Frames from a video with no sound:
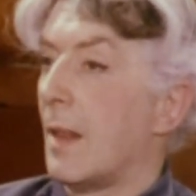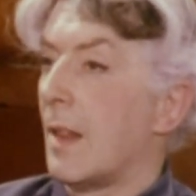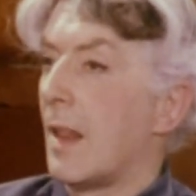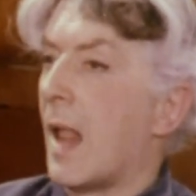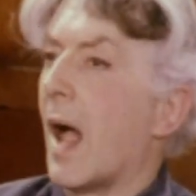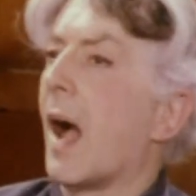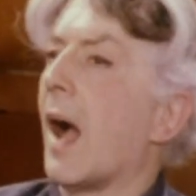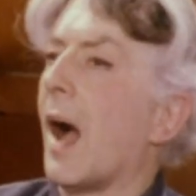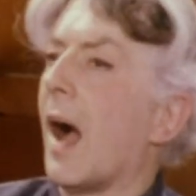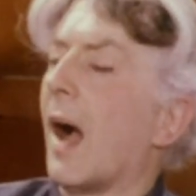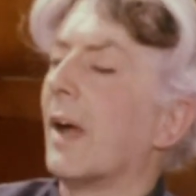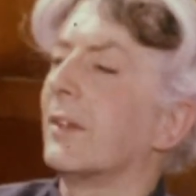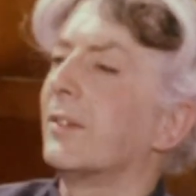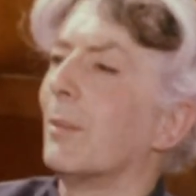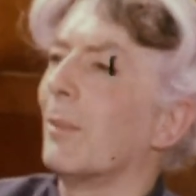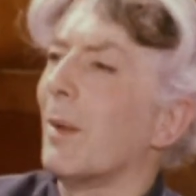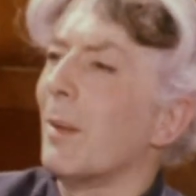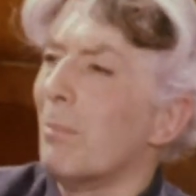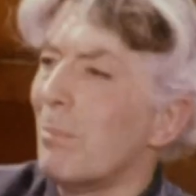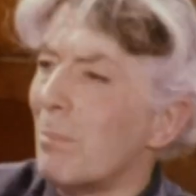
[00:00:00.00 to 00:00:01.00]
I
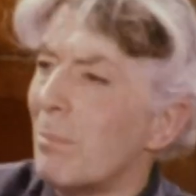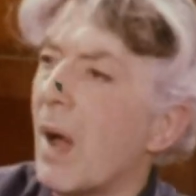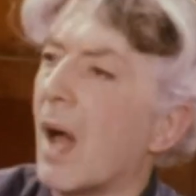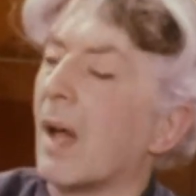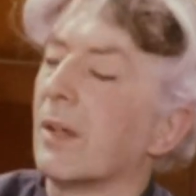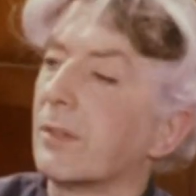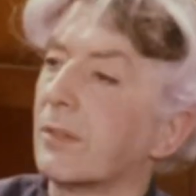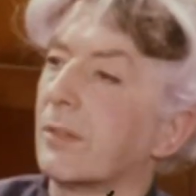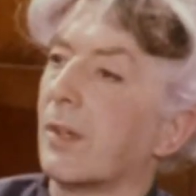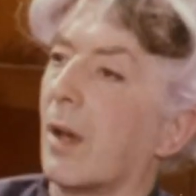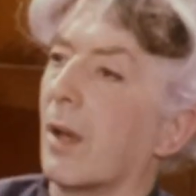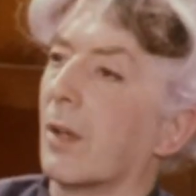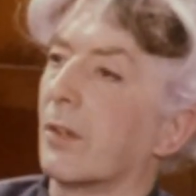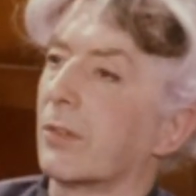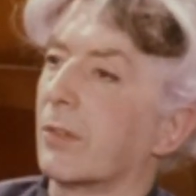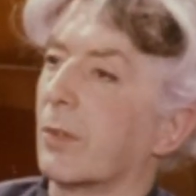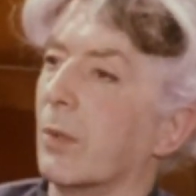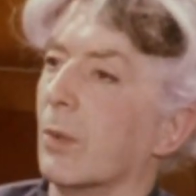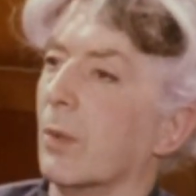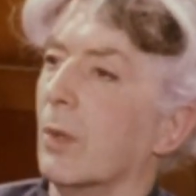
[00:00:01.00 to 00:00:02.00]
simply must ask
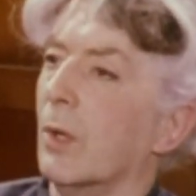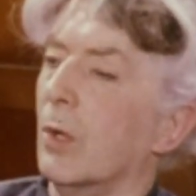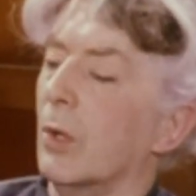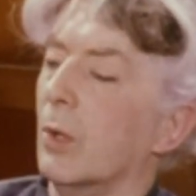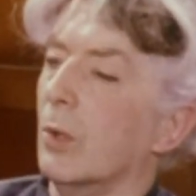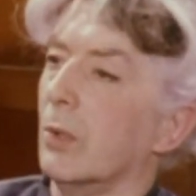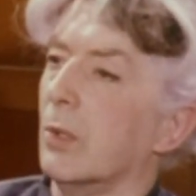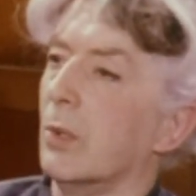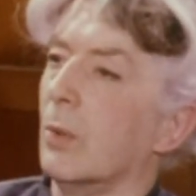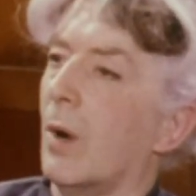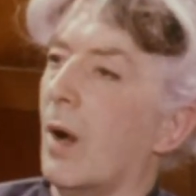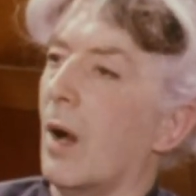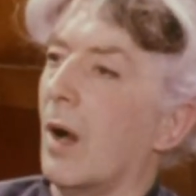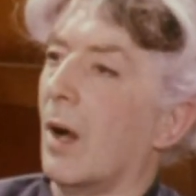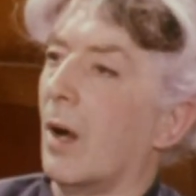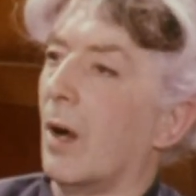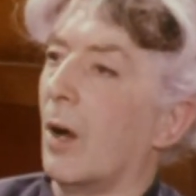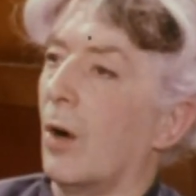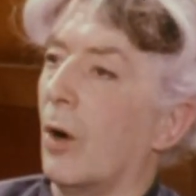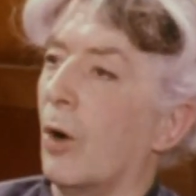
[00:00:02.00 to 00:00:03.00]
you who you are.